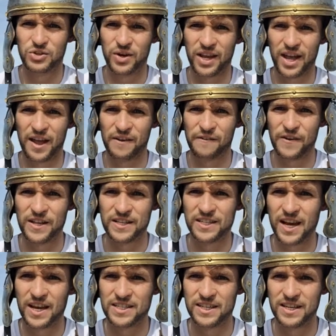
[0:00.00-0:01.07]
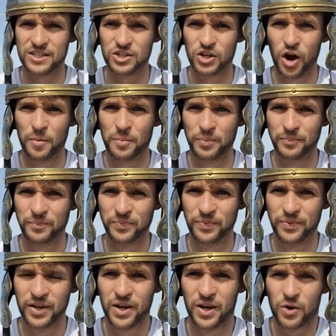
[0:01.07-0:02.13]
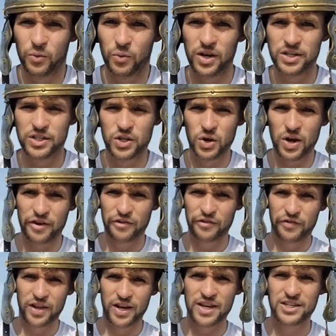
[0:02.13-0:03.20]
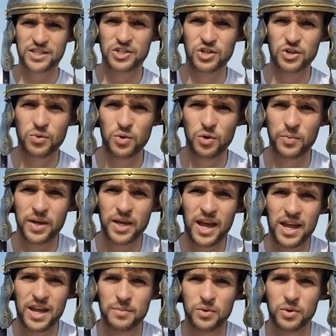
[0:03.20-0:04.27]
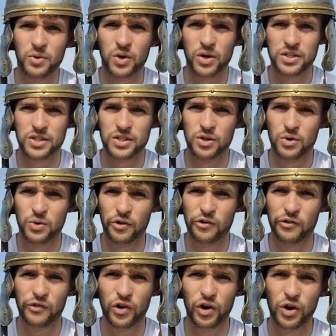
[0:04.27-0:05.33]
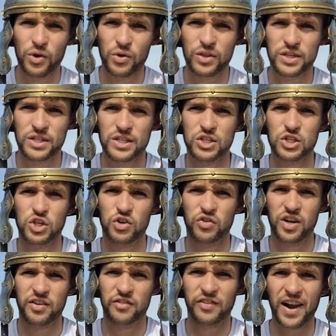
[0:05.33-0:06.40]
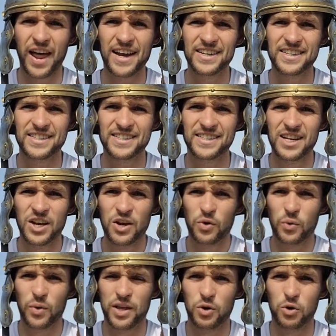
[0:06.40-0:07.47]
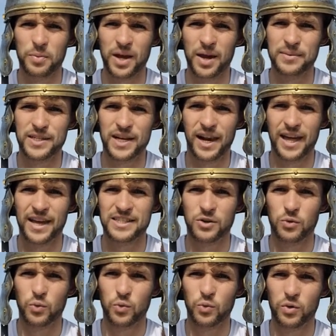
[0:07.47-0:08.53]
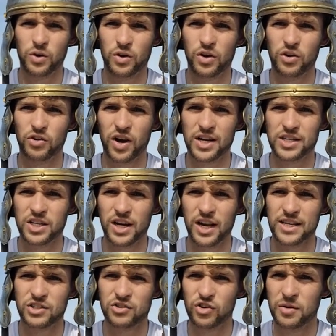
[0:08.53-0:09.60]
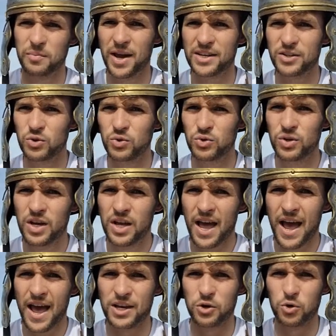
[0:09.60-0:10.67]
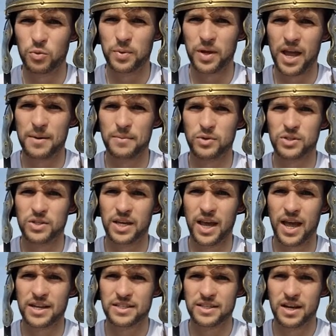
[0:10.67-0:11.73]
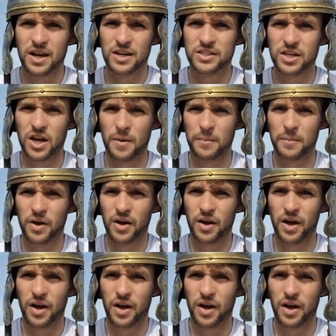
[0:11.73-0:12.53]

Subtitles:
doing a fantastic job. Once you have finished, you will be able to follow the Centurion flags, where you'll be able to collect a congratulatory medal, and you will be able to get some